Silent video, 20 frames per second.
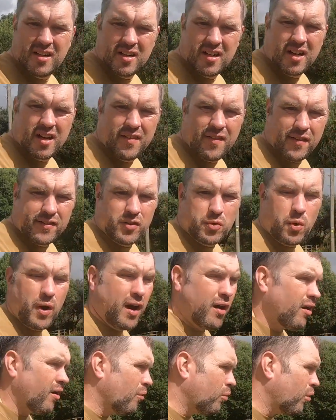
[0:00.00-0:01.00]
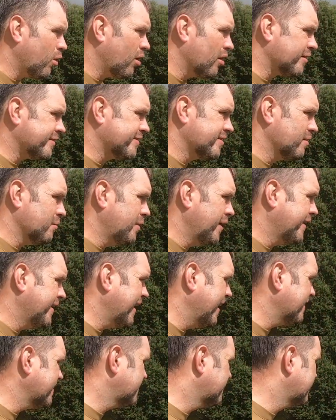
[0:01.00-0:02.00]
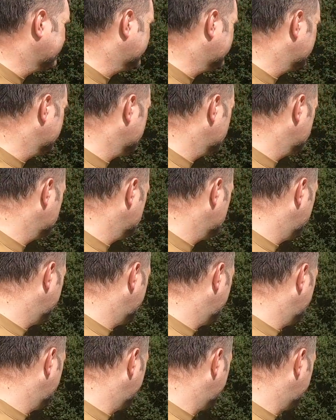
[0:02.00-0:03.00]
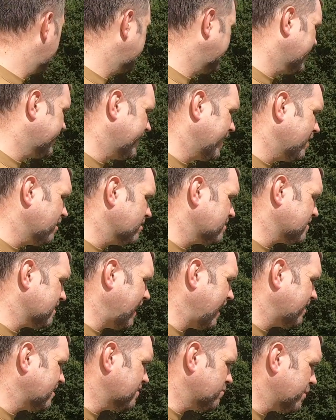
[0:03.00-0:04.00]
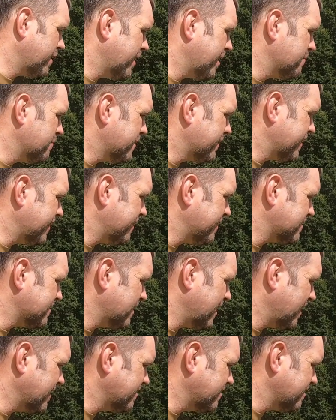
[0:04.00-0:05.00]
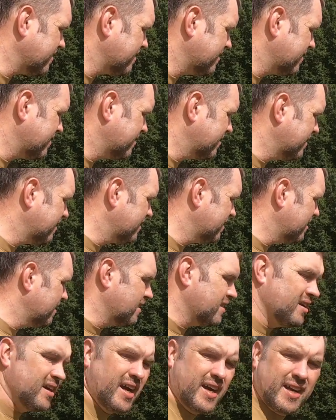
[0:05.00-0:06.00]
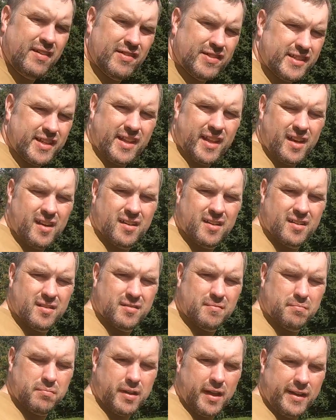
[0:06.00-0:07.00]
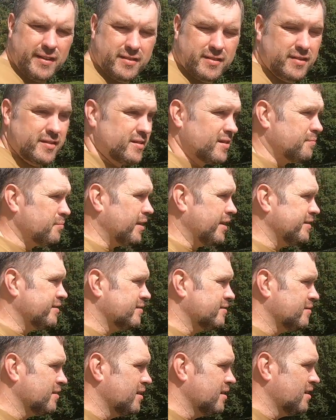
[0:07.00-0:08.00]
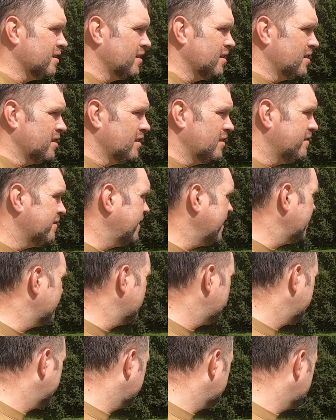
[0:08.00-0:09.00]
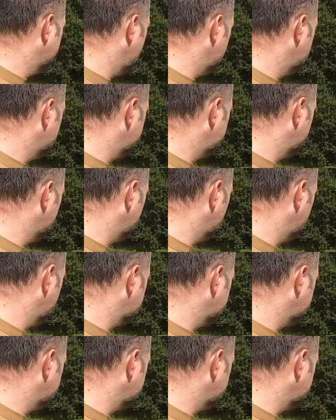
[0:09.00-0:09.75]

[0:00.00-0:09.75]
And the 2-hour walk till we get to, is it Gillisland, William? Gillisland? Yeah. I never see that place. It's a place near a big Roman fort.